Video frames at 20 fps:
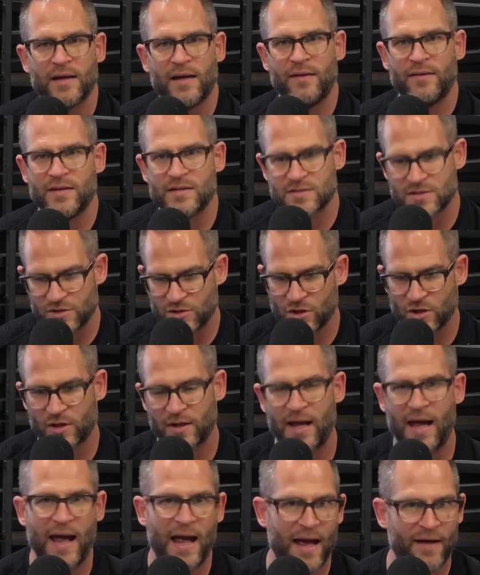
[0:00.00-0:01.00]
and then so you're going
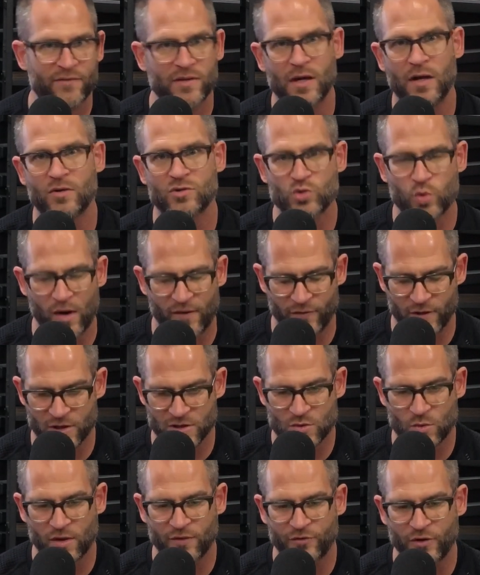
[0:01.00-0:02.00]
to have 1,200
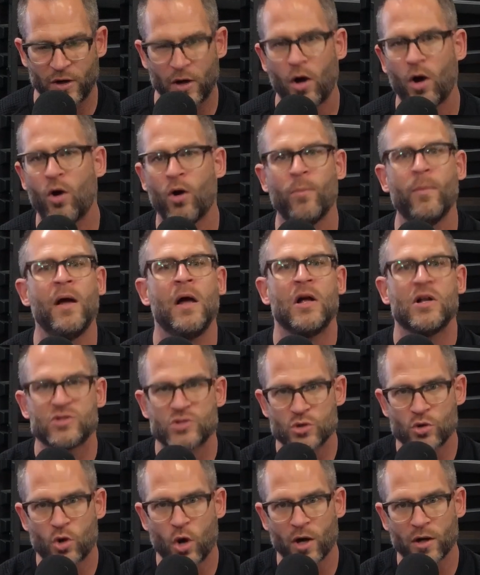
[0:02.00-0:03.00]
square foot home,
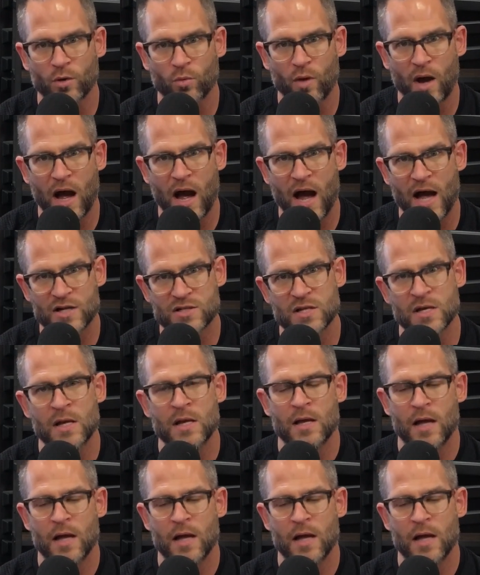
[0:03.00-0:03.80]
2-car garage.